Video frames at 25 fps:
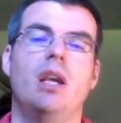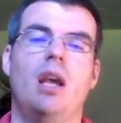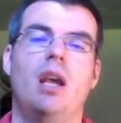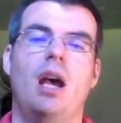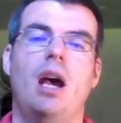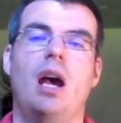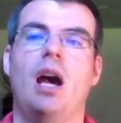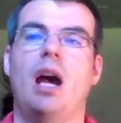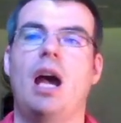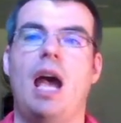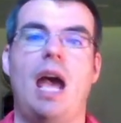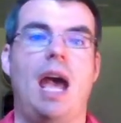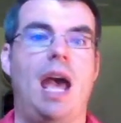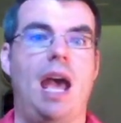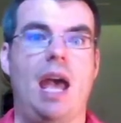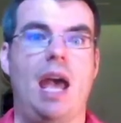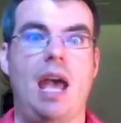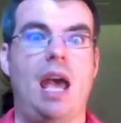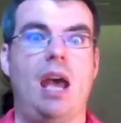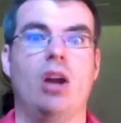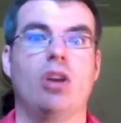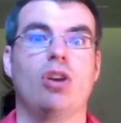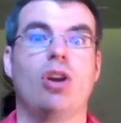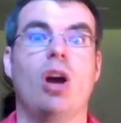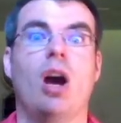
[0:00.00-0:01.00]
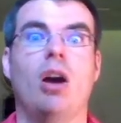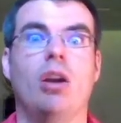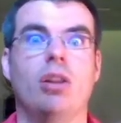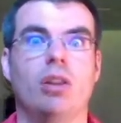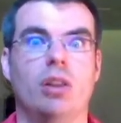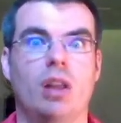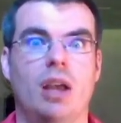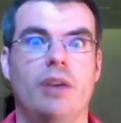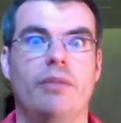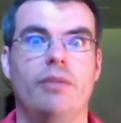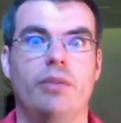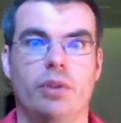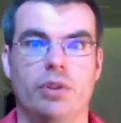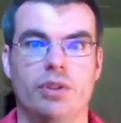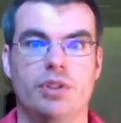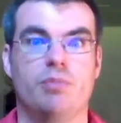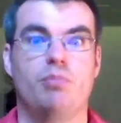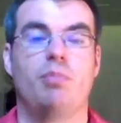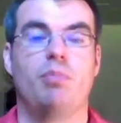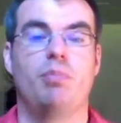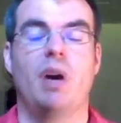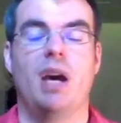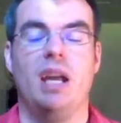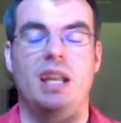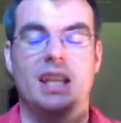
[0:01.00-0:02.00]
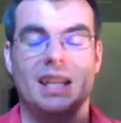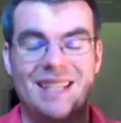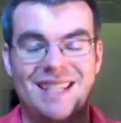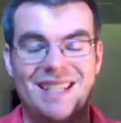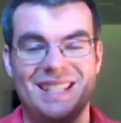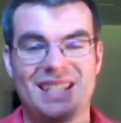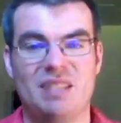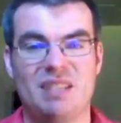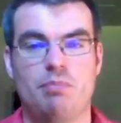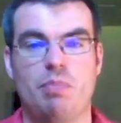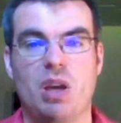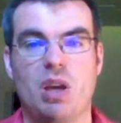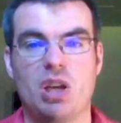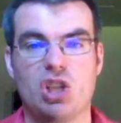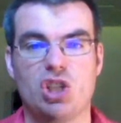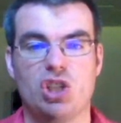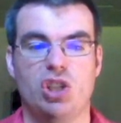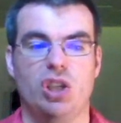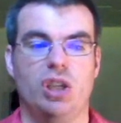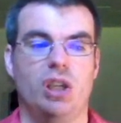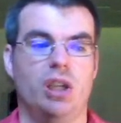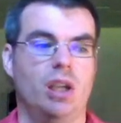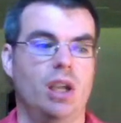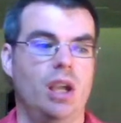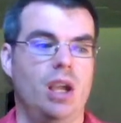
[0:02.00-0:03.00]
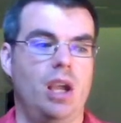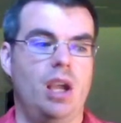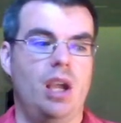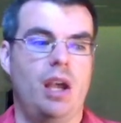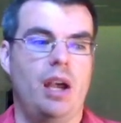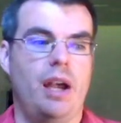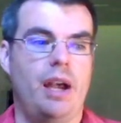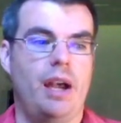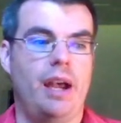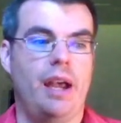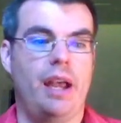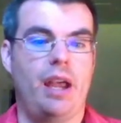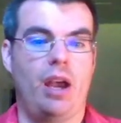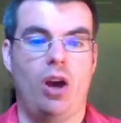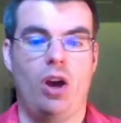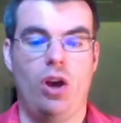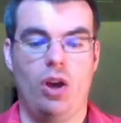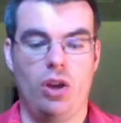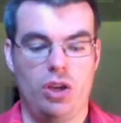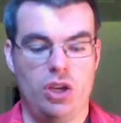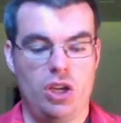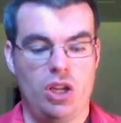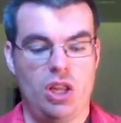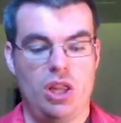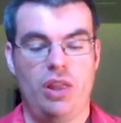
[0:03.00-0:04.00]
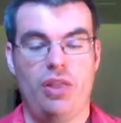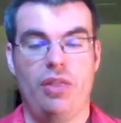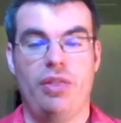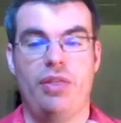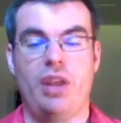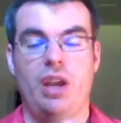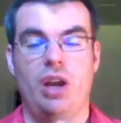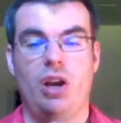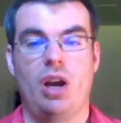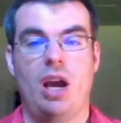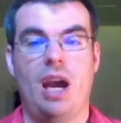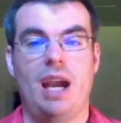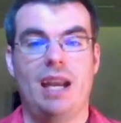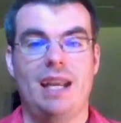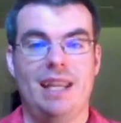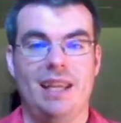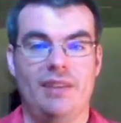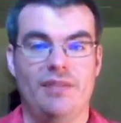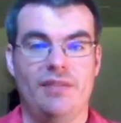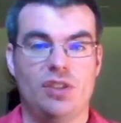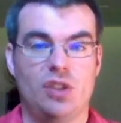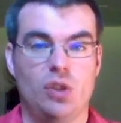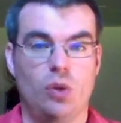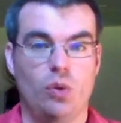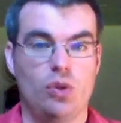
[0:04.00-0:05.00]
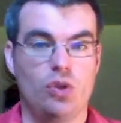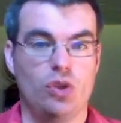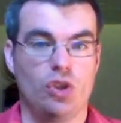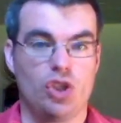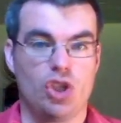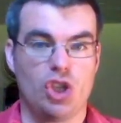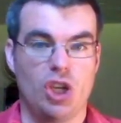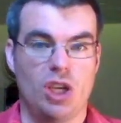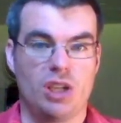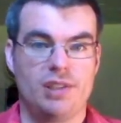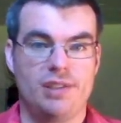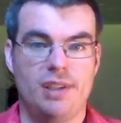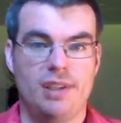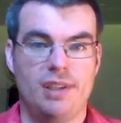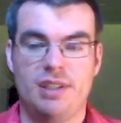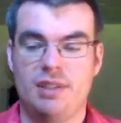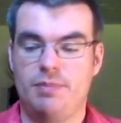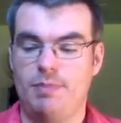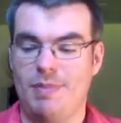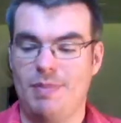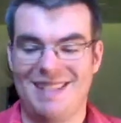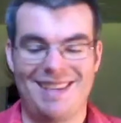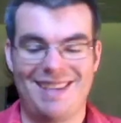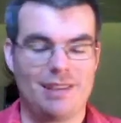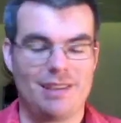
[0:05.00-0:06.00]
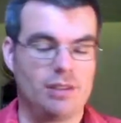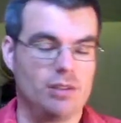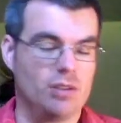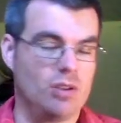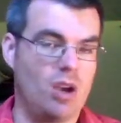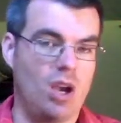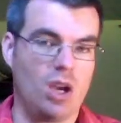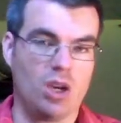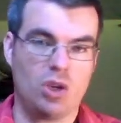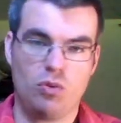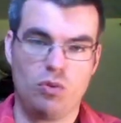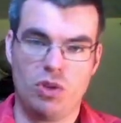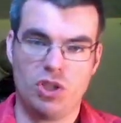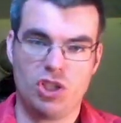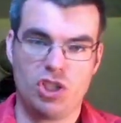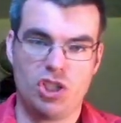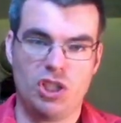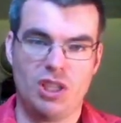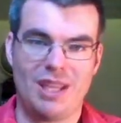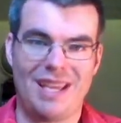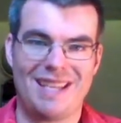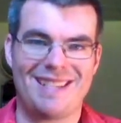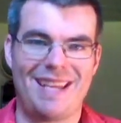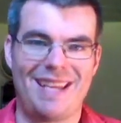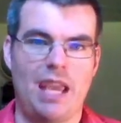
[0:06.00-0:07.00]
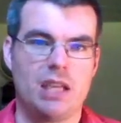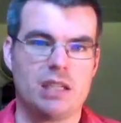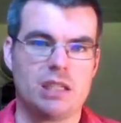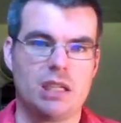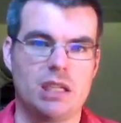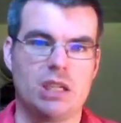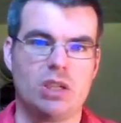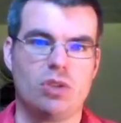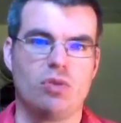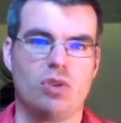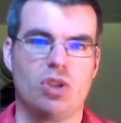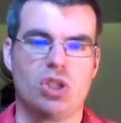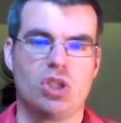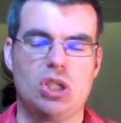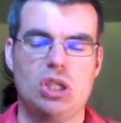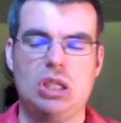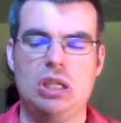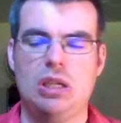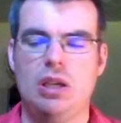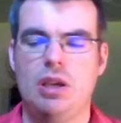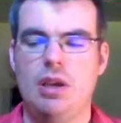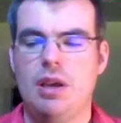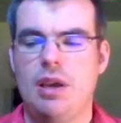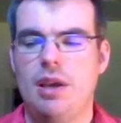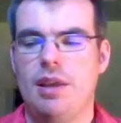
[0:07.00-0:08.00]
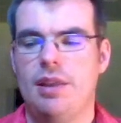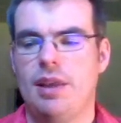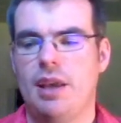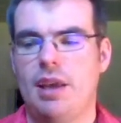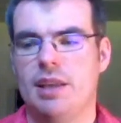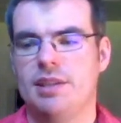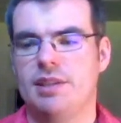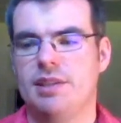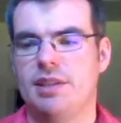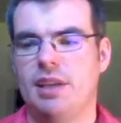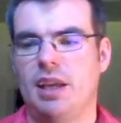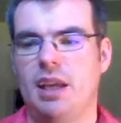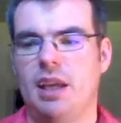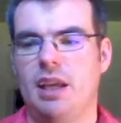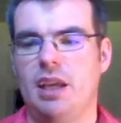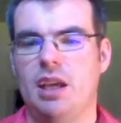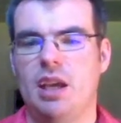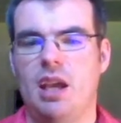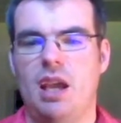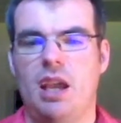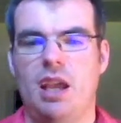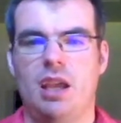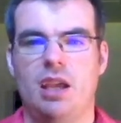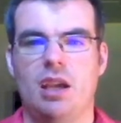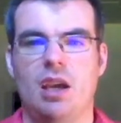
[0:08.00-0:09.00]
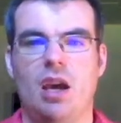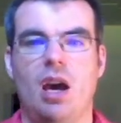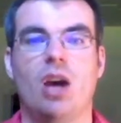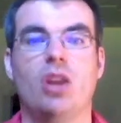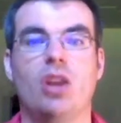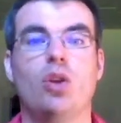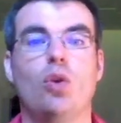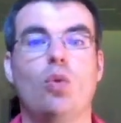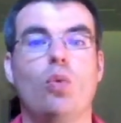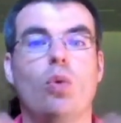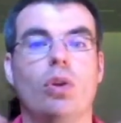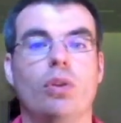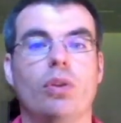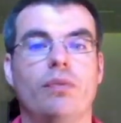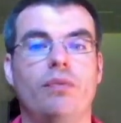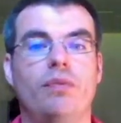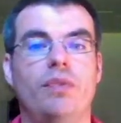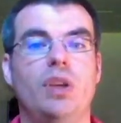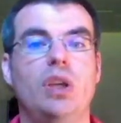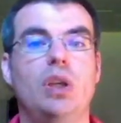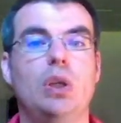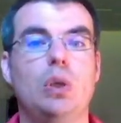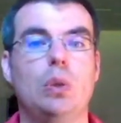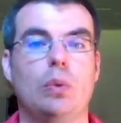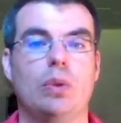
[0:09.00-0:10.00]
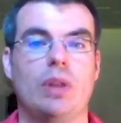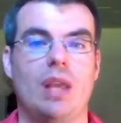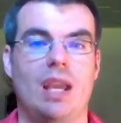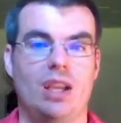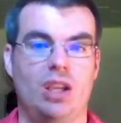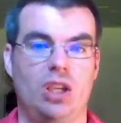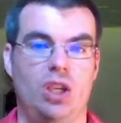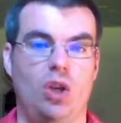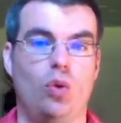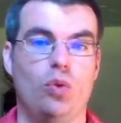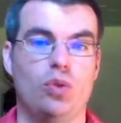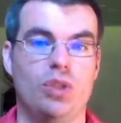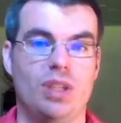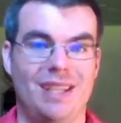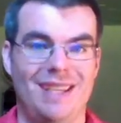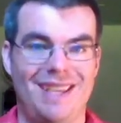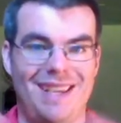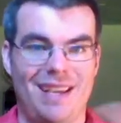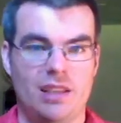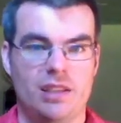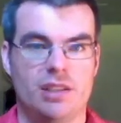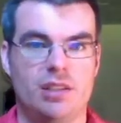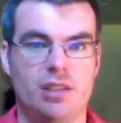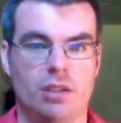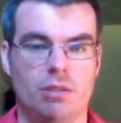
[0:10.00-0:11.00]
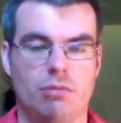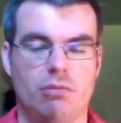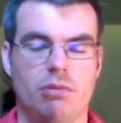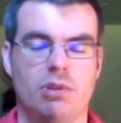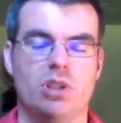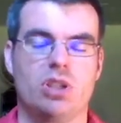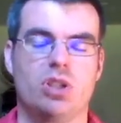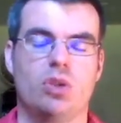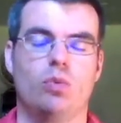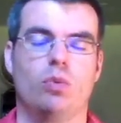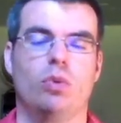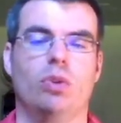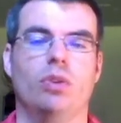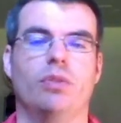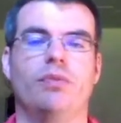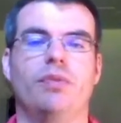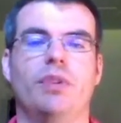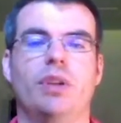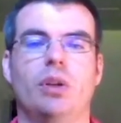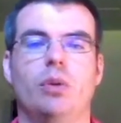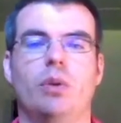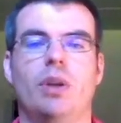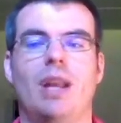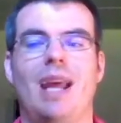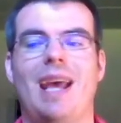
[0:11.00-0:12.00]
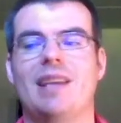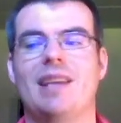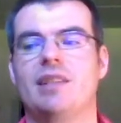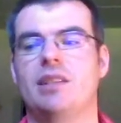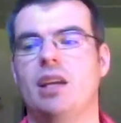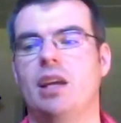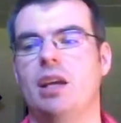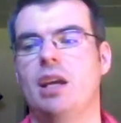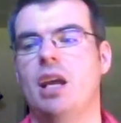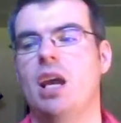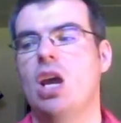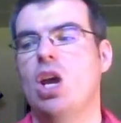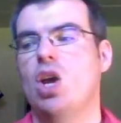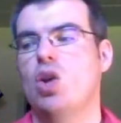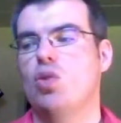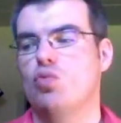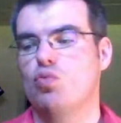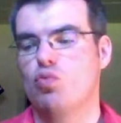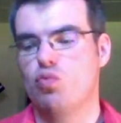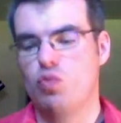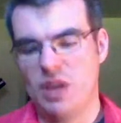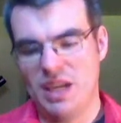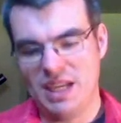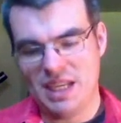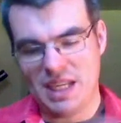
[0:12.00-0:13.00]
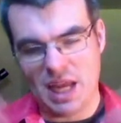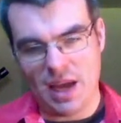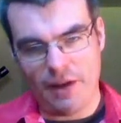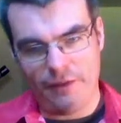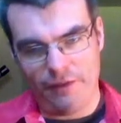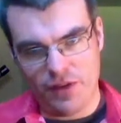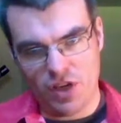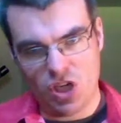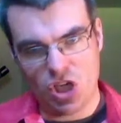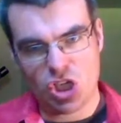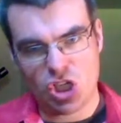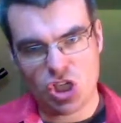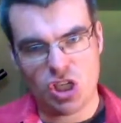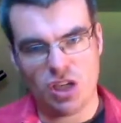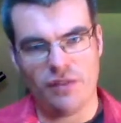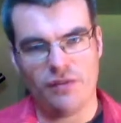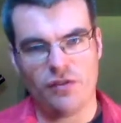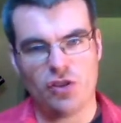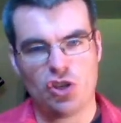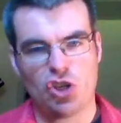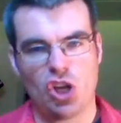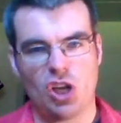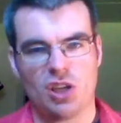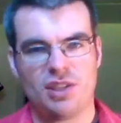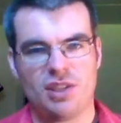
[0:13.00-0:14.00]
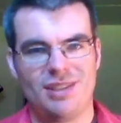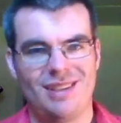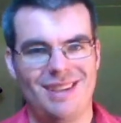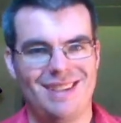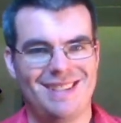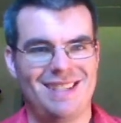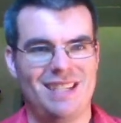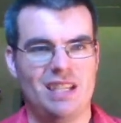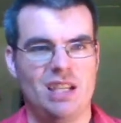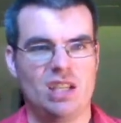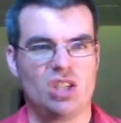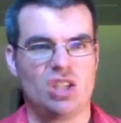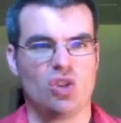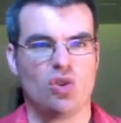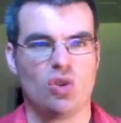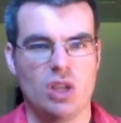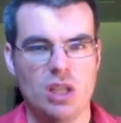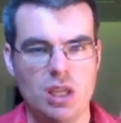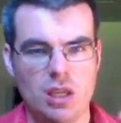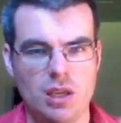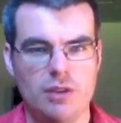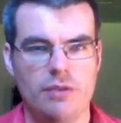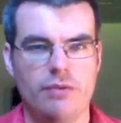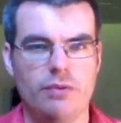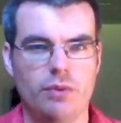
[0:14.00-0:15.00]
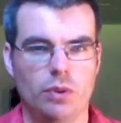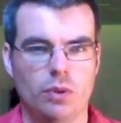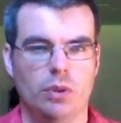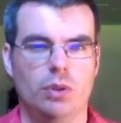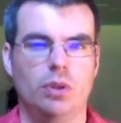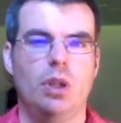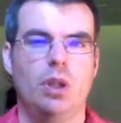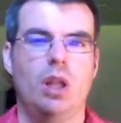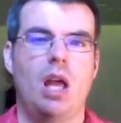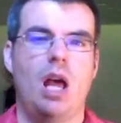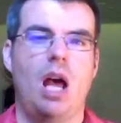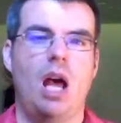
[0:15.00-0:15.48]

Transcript: on all levels, but especially on their idea of social justice, because that's not Christian, that's anti-Christian. That's a other worldview that goes against a Christian worldview. It has a redefinition of justice, and it's an evil